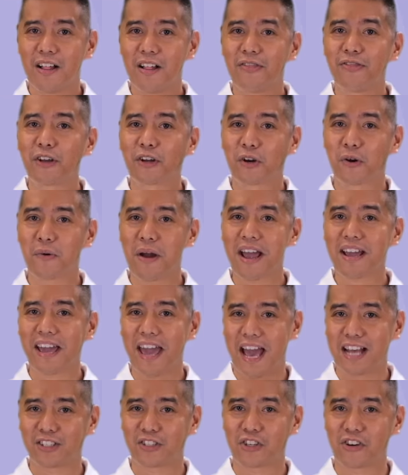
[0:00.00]
The correct
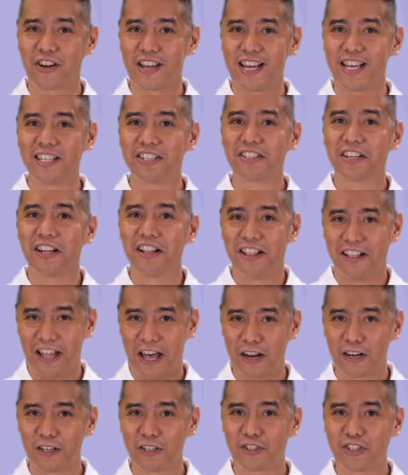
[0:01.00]
answer is
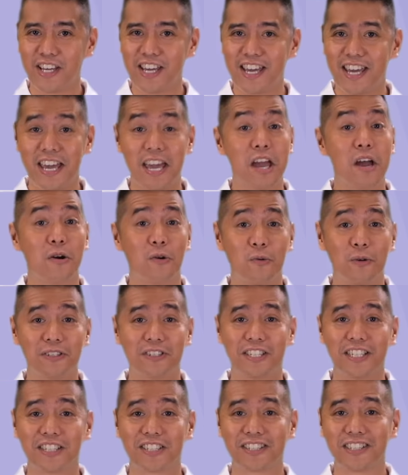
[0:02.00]
letter D.
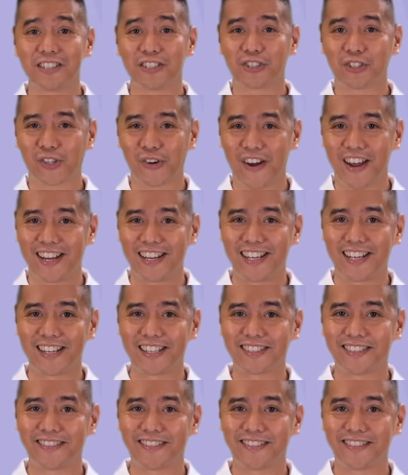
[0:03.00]
Resistance training.